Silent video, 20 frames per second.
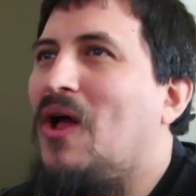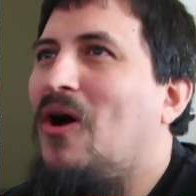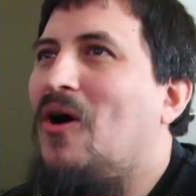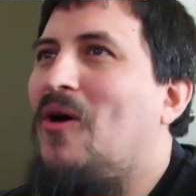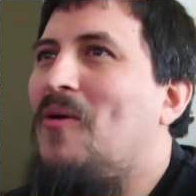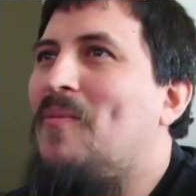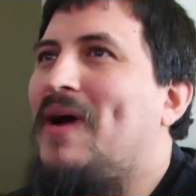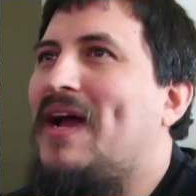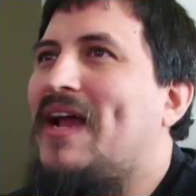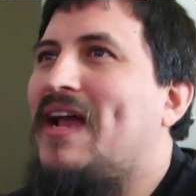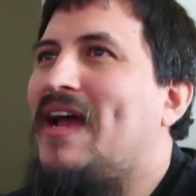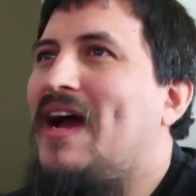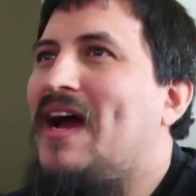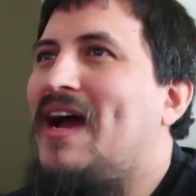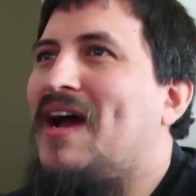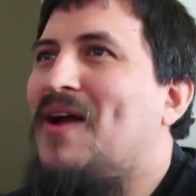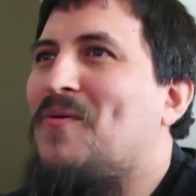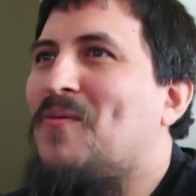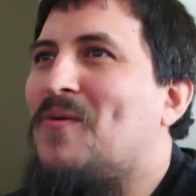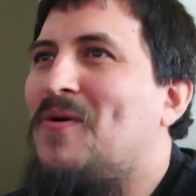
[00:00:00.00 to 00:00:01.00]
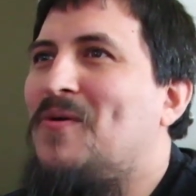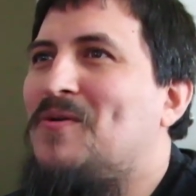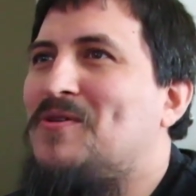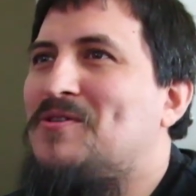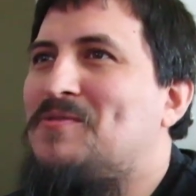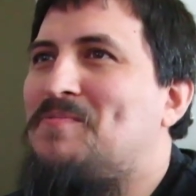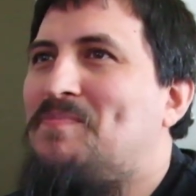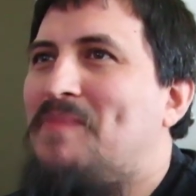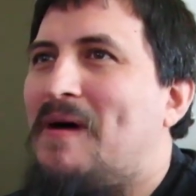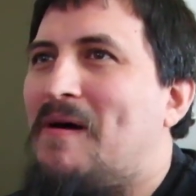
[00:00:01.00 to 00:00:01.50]
Oh my God!
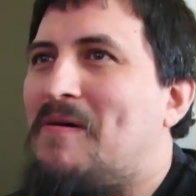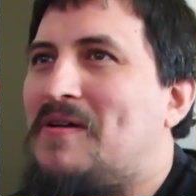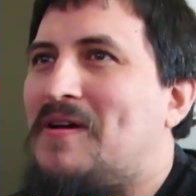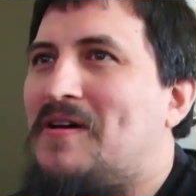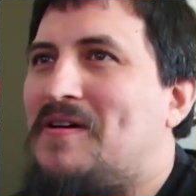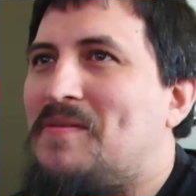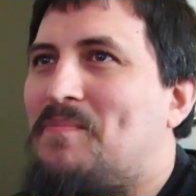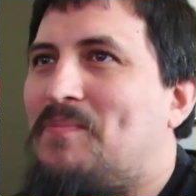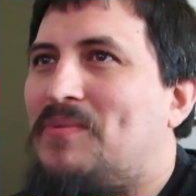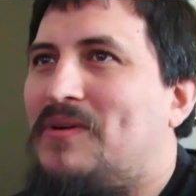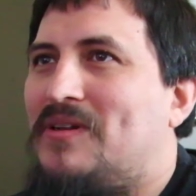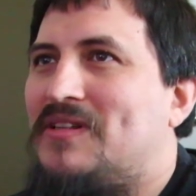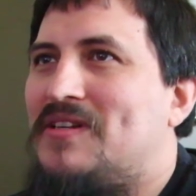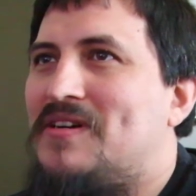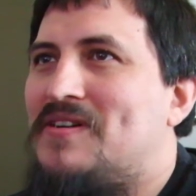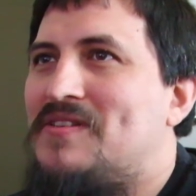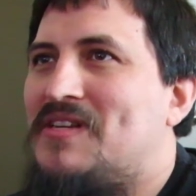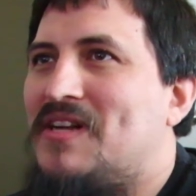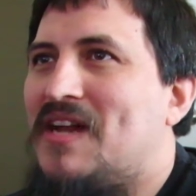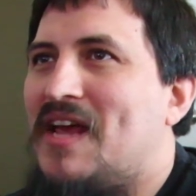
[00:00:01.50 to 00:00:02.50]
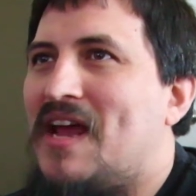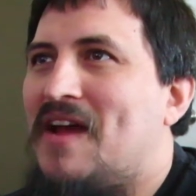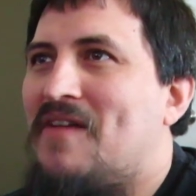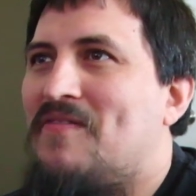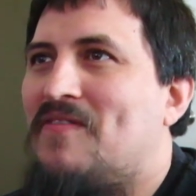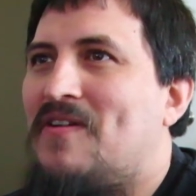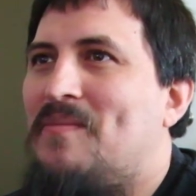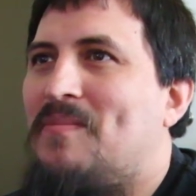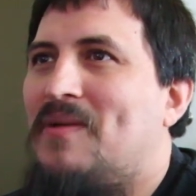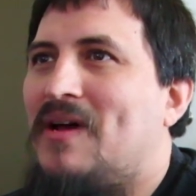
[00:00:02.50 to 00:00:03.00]
Rowan's bulldozing
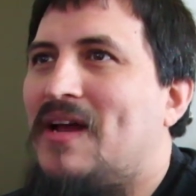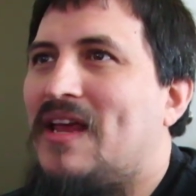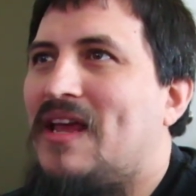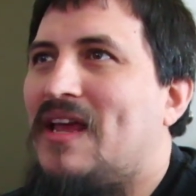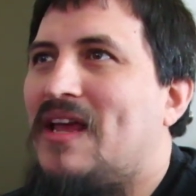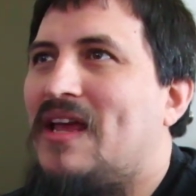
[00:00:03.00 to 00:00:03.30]
everybody.